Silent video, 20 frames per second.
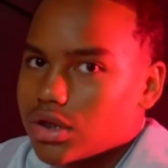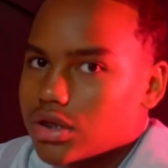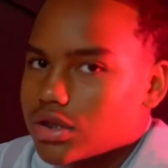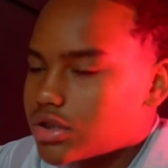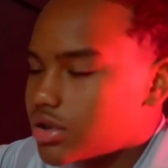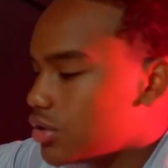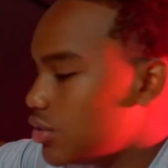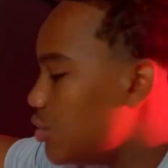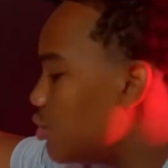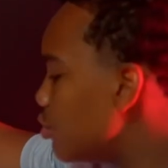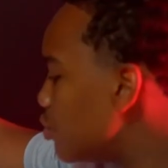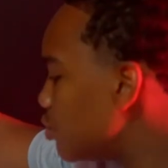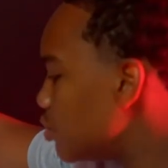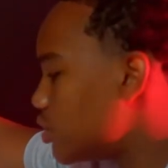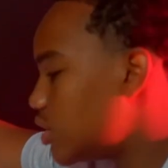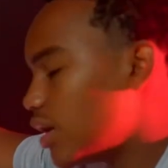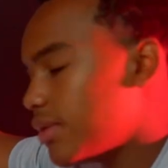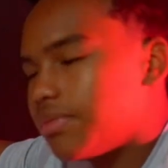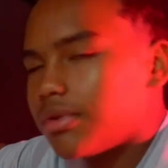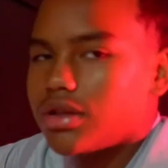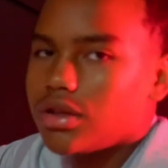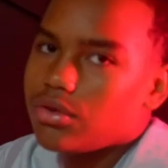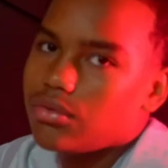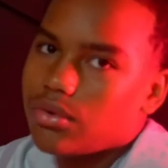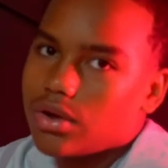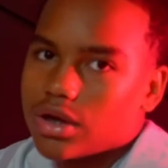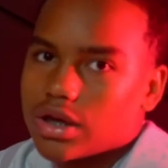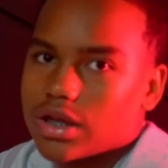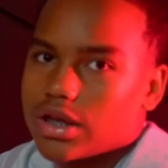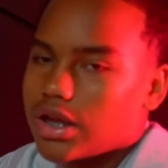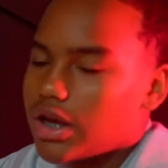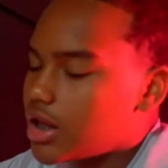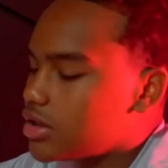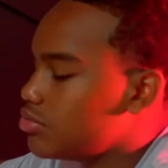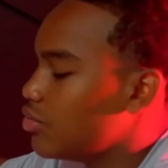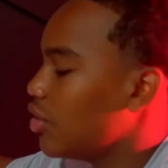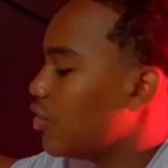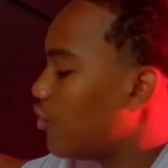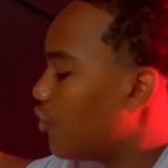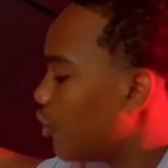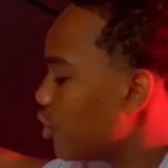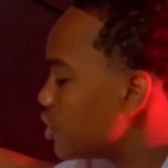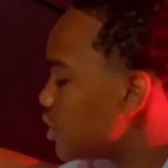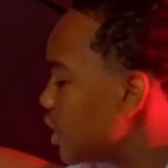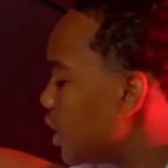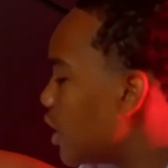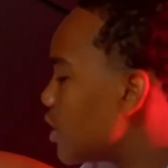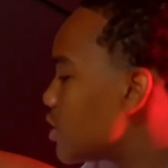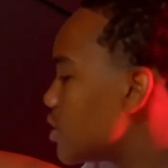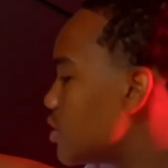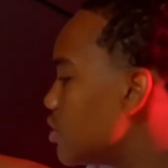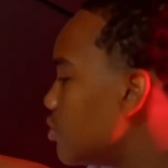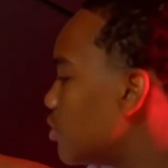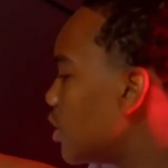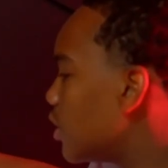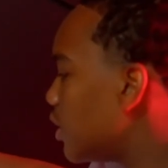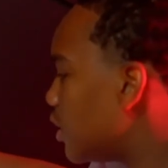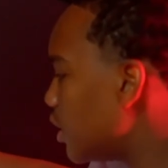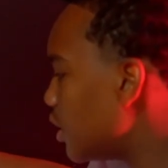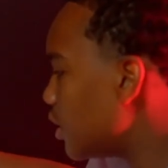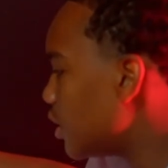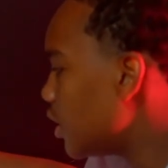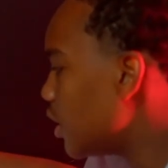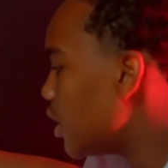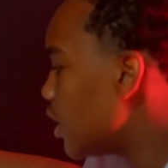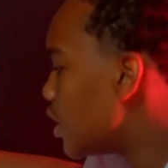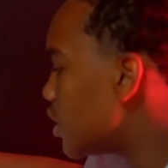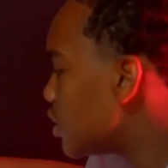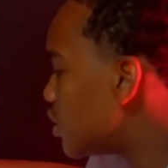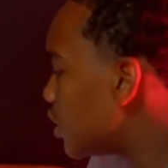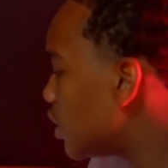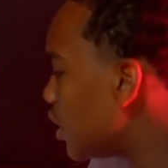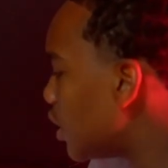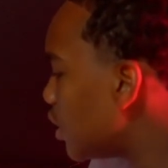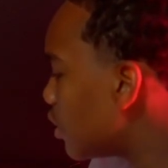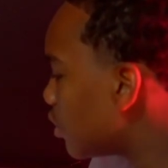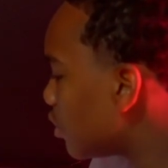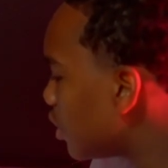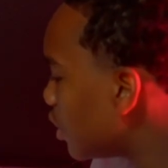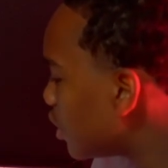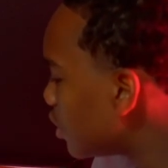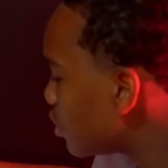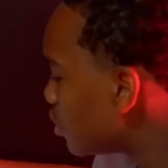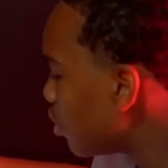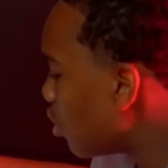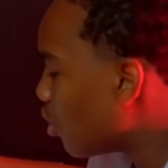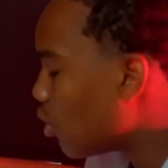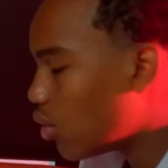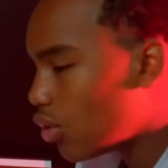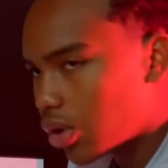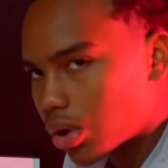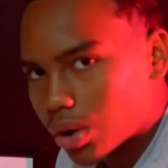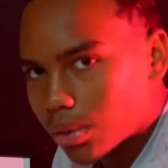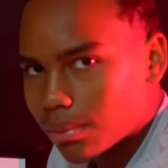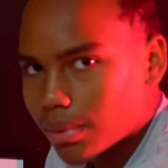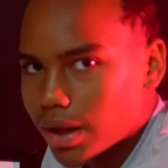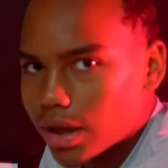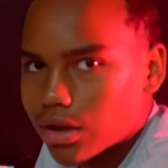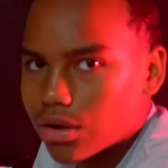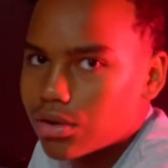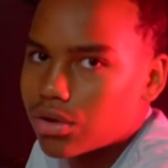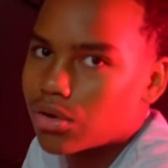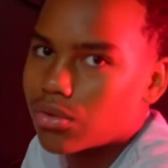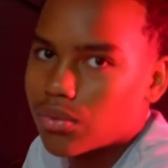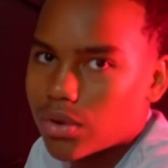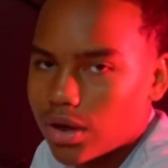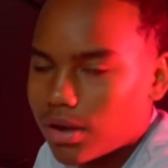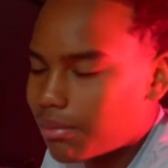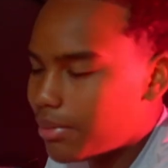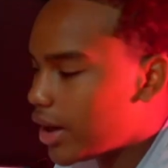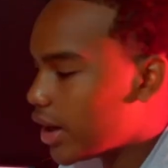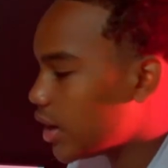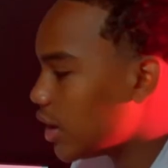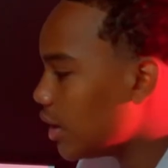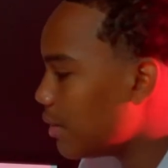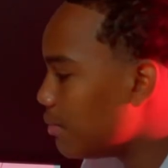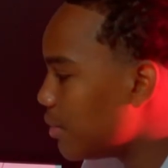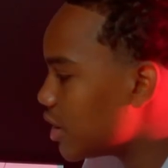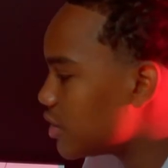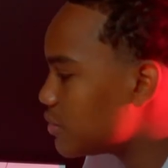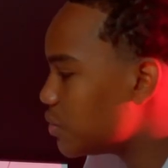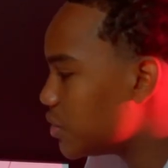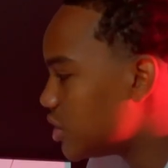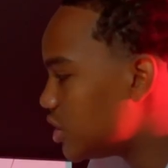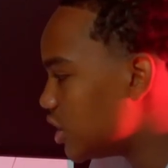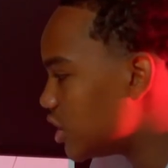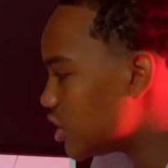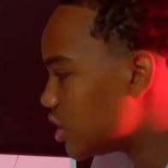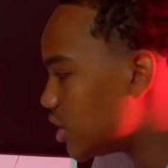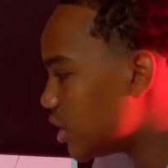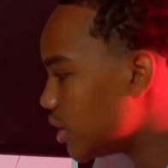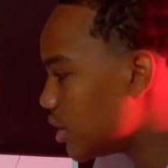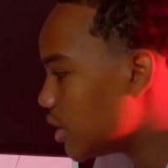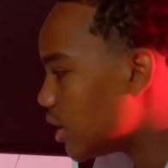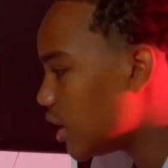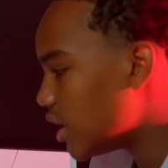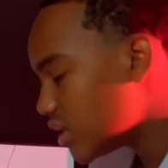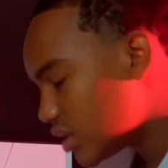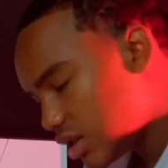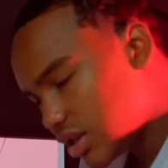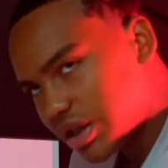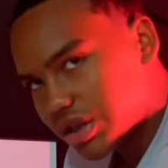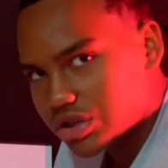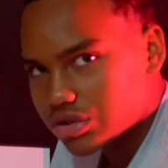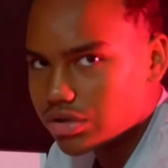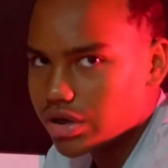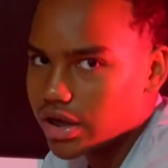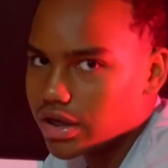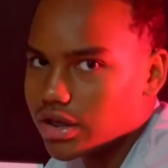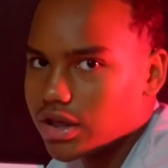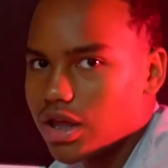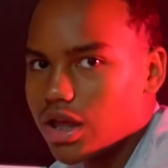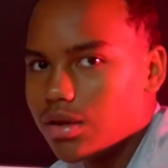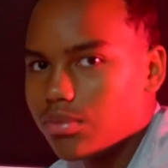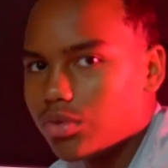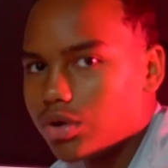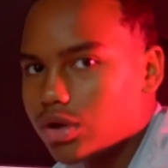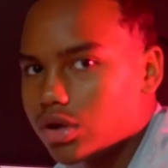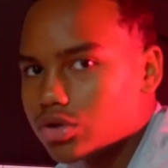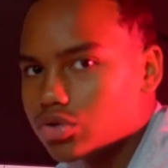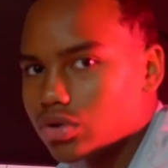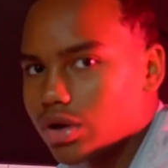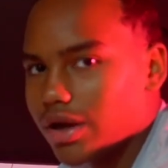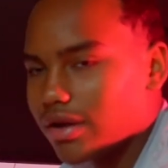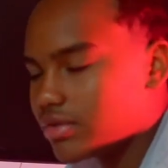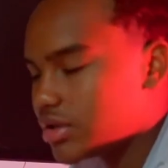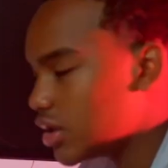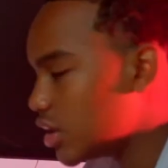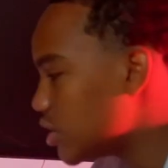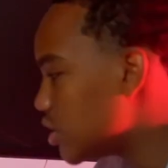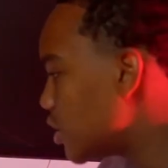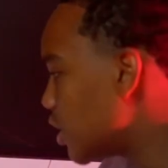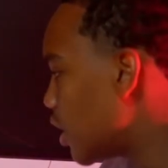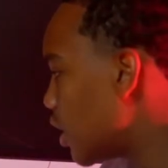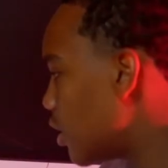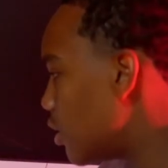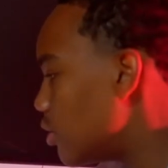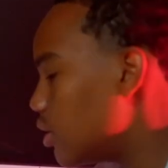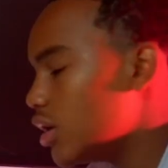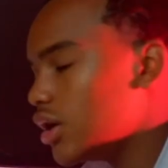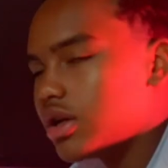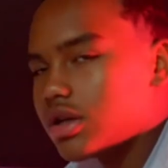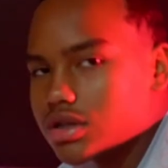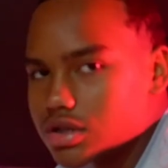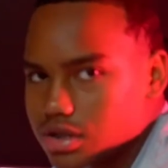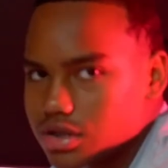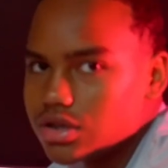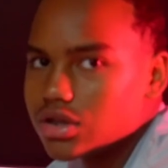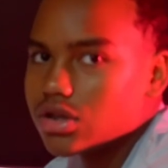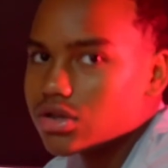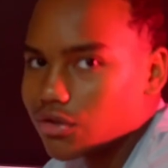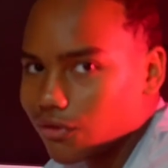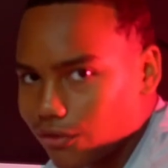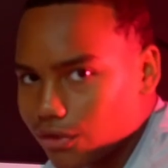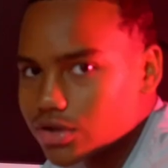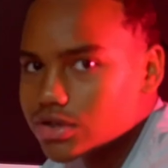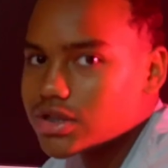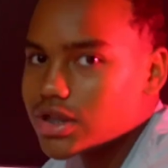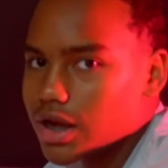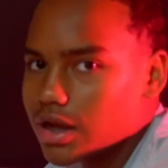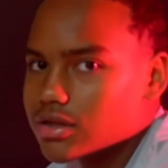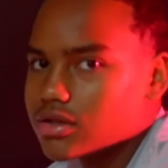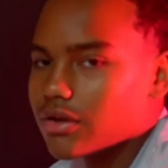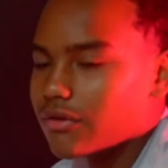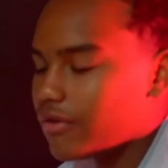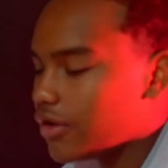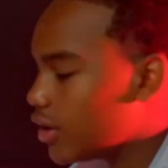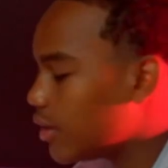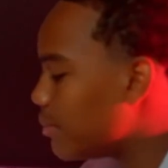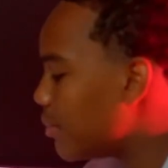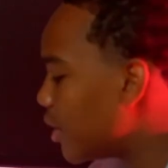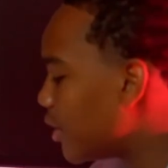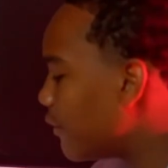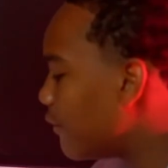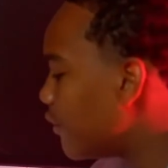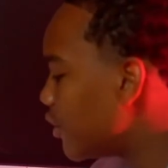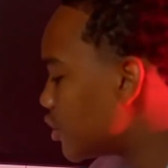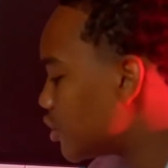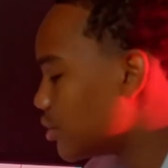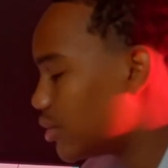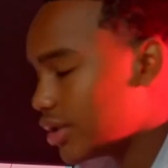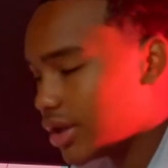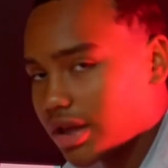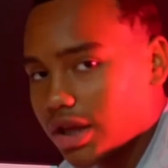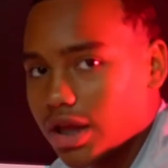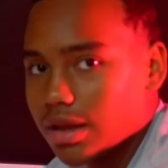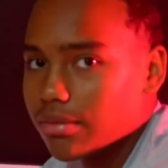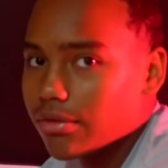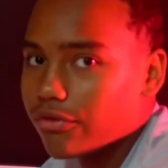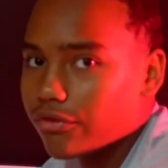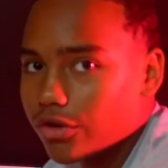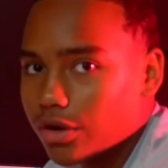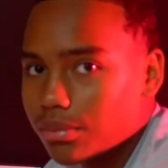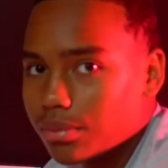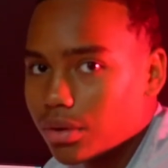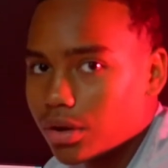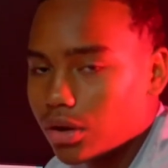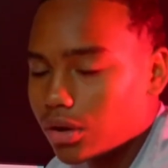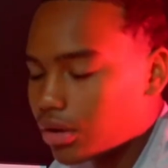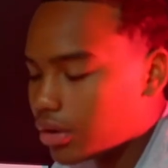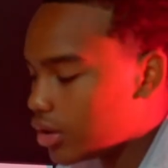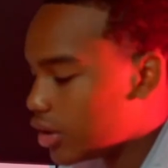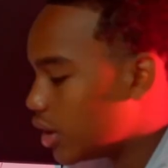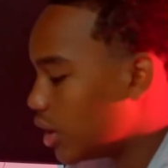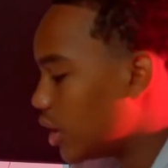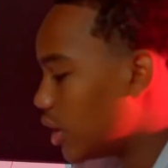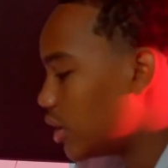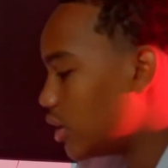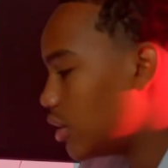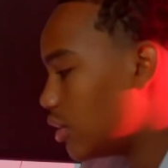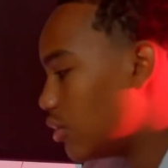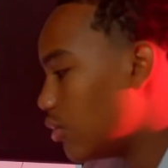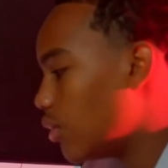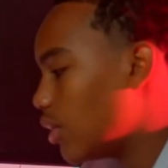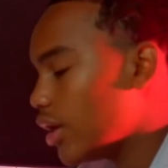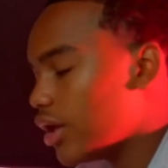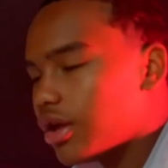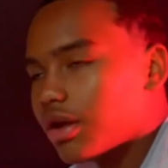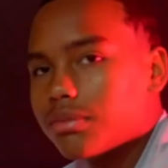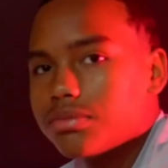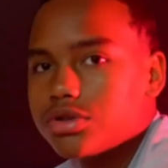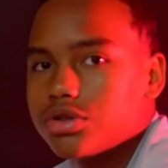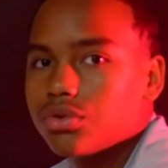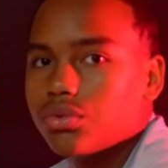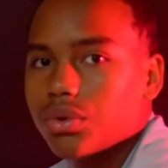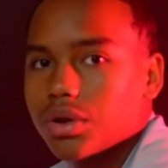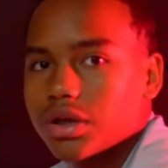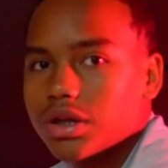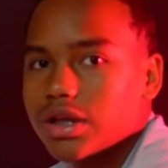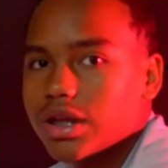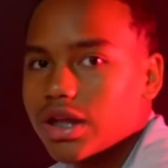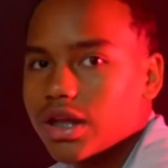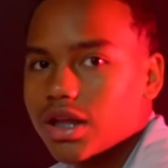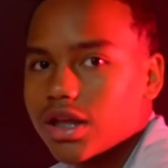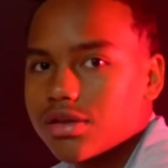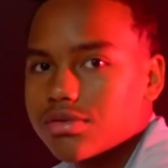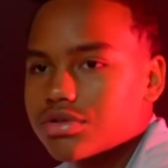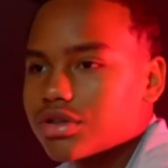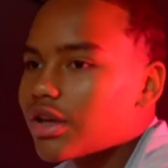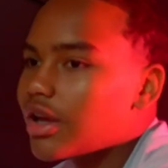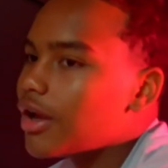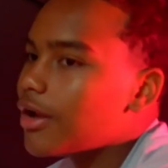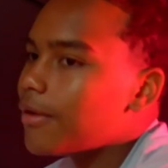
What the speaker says: So you typically want to get as much first downs as you could get. So you can either get your quarterback or your running back in the best position to get you that game-winning drive touchdown. So yes, first downs are very beneficial in the game of football. They're what helps you win games.